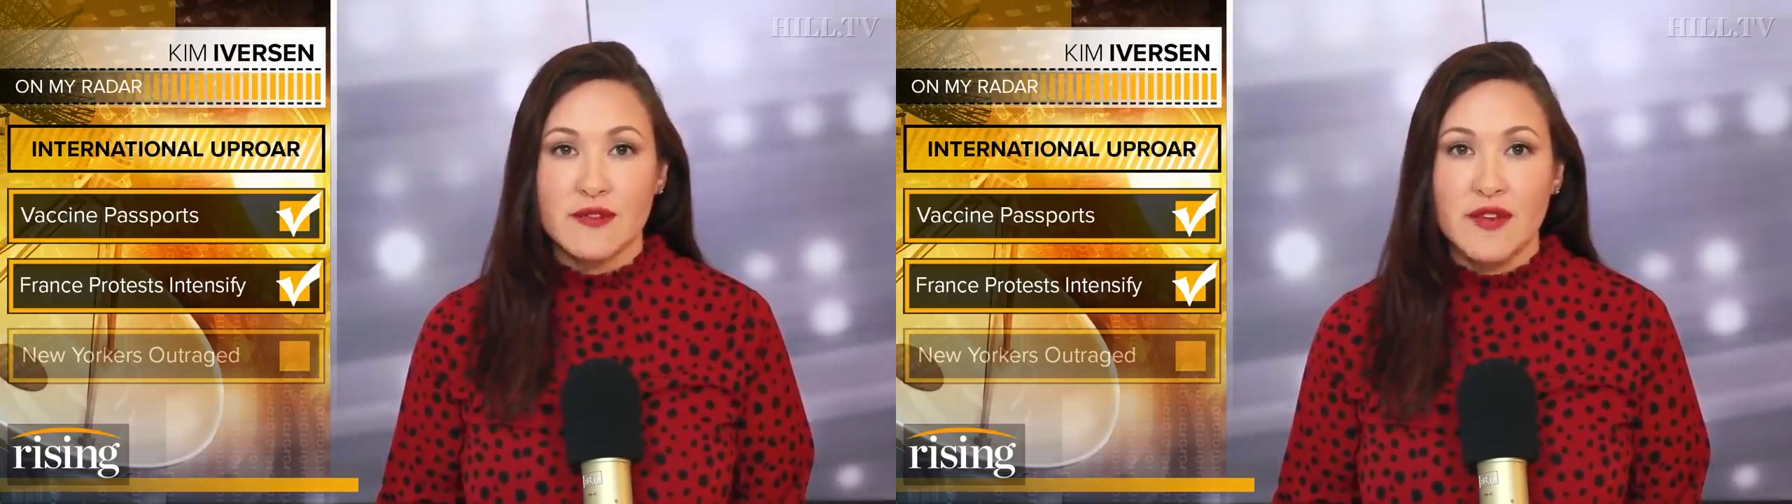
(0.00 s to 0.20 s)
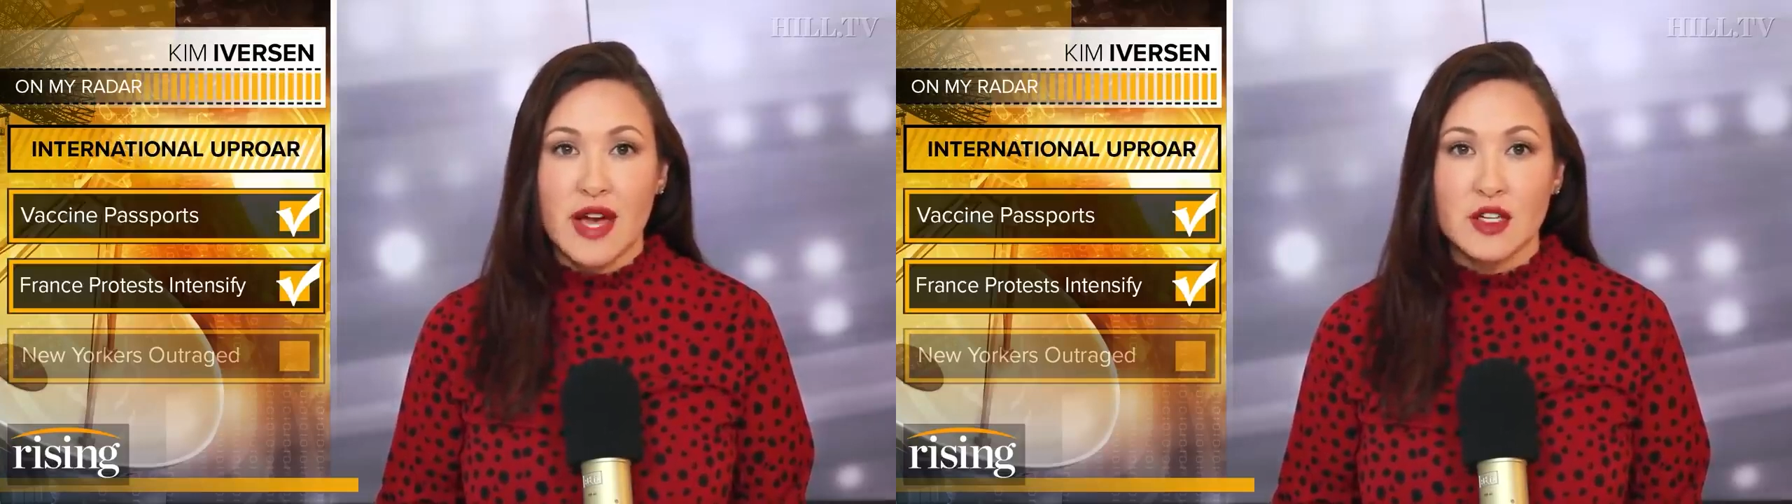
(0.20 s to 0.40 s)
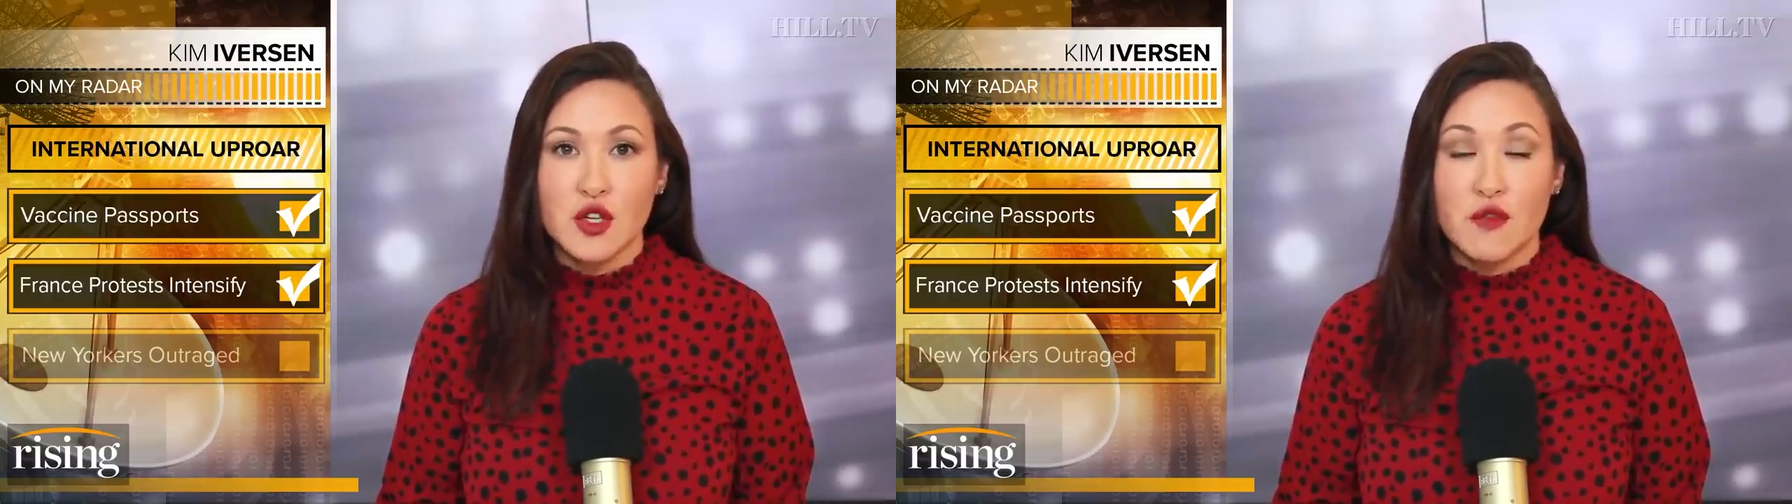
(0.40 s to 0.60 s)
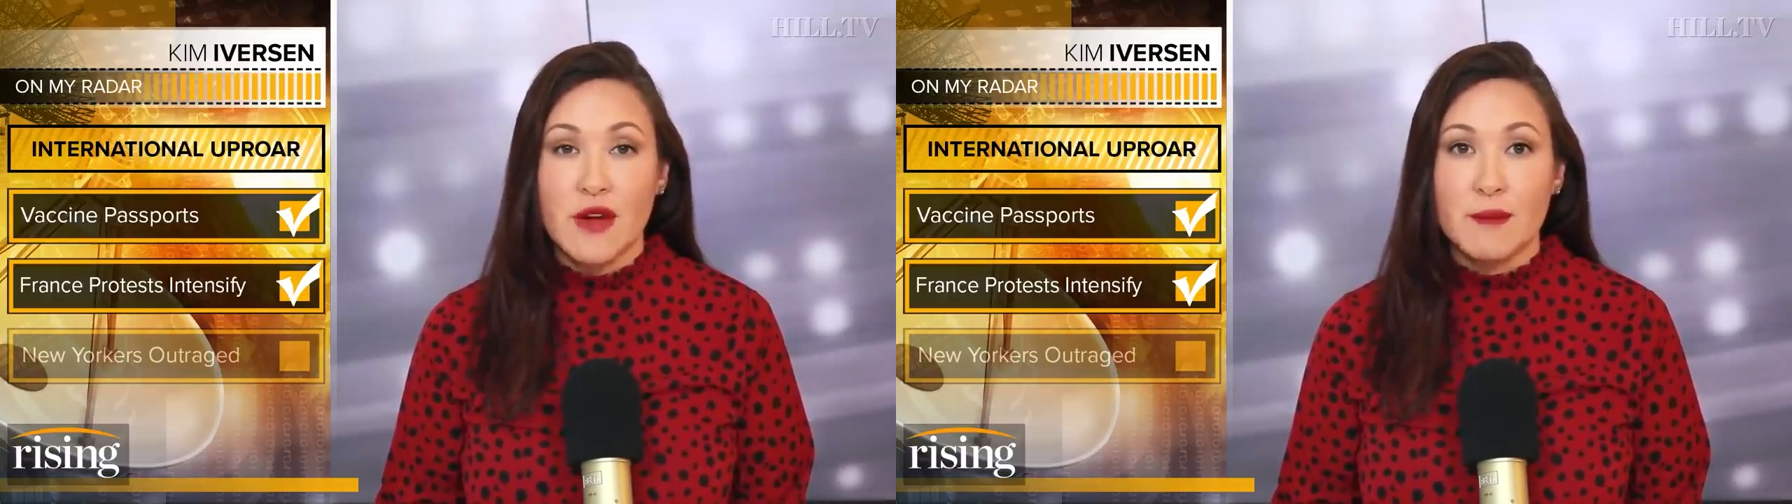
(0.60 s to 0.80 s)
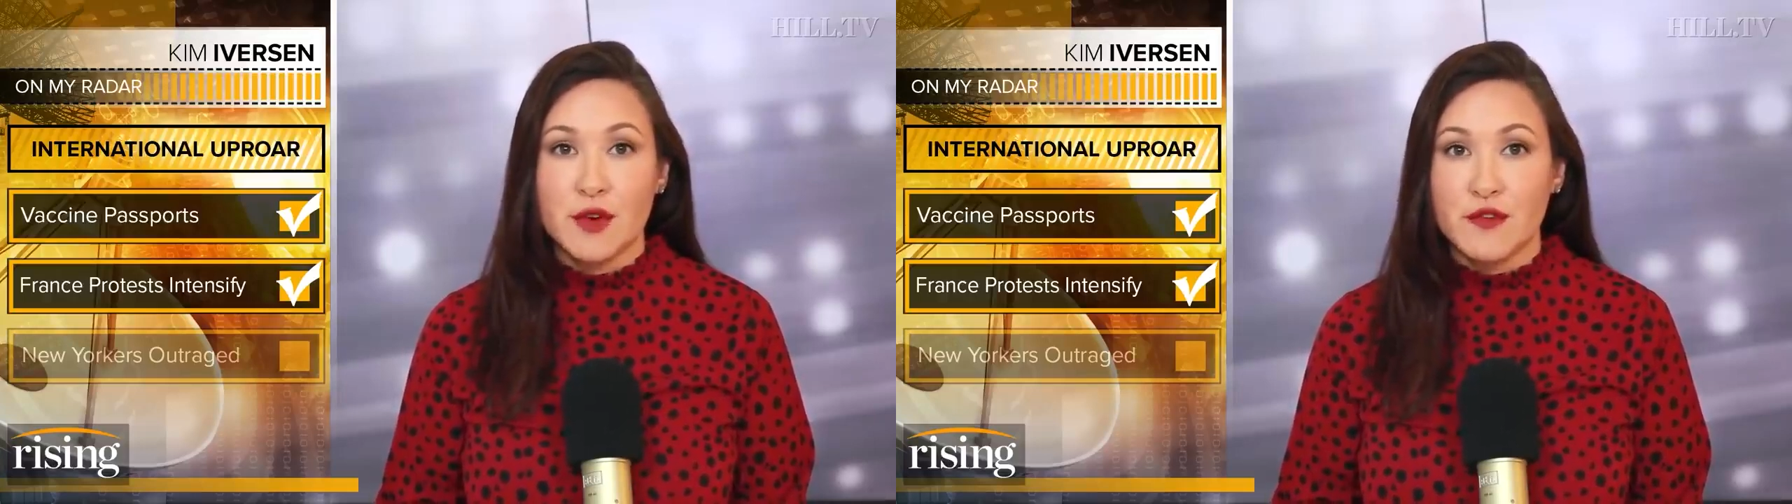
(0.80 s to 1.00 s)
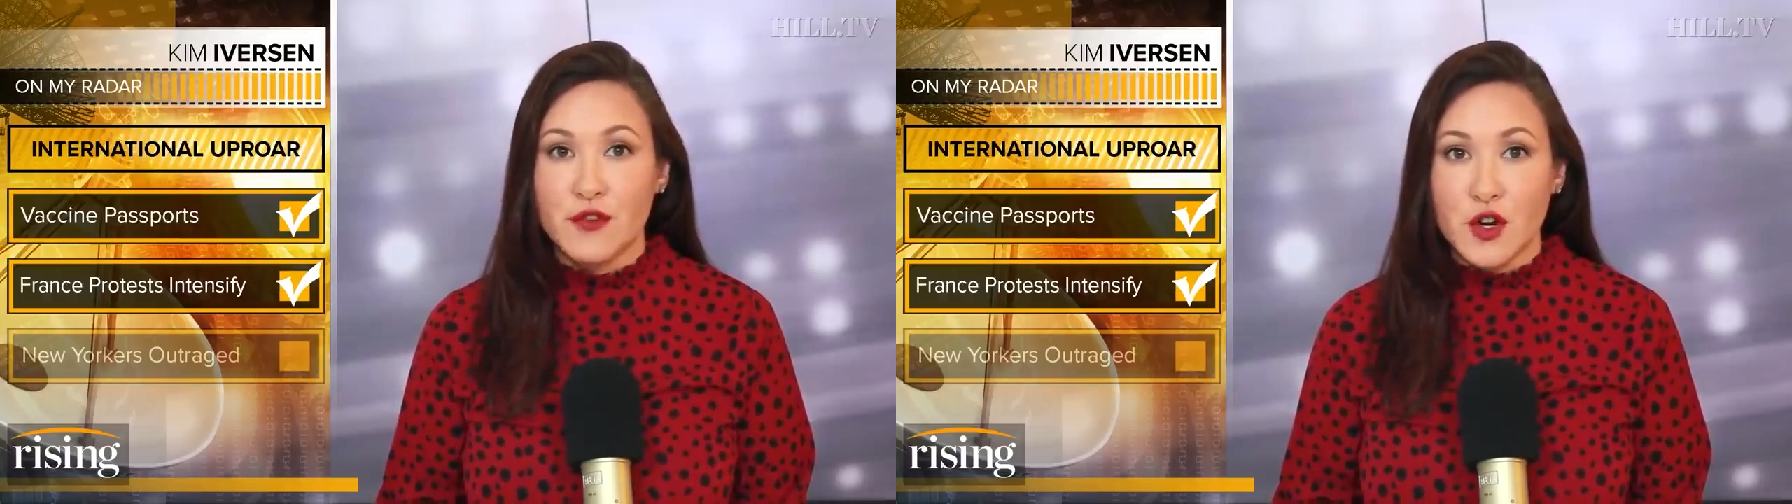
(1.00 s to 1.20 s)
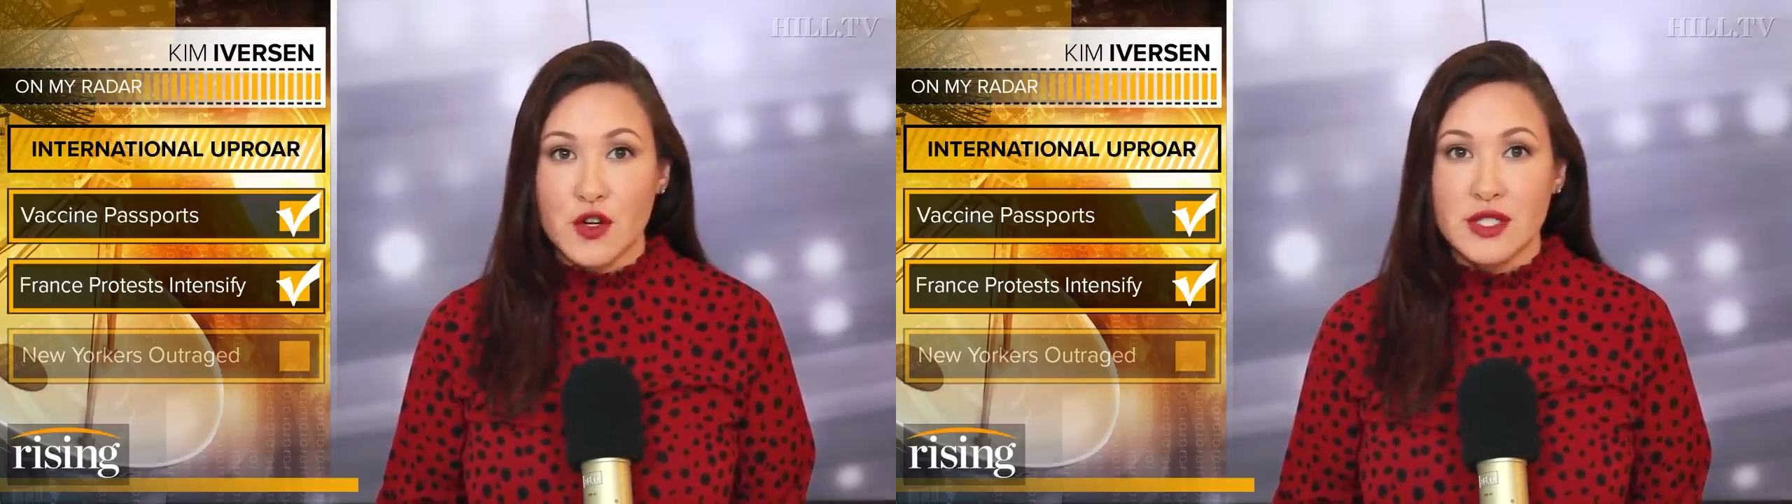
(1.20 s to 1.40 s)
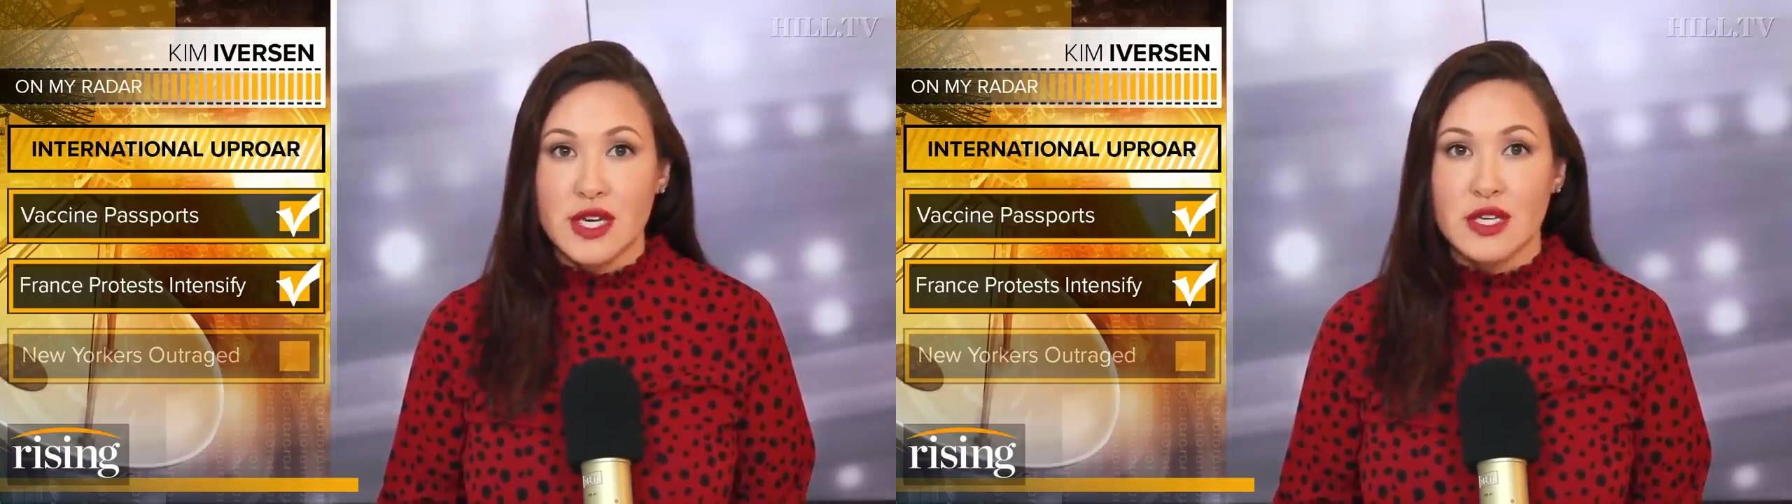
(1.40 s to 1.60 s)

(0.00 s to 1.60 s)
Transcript: effect November 1st,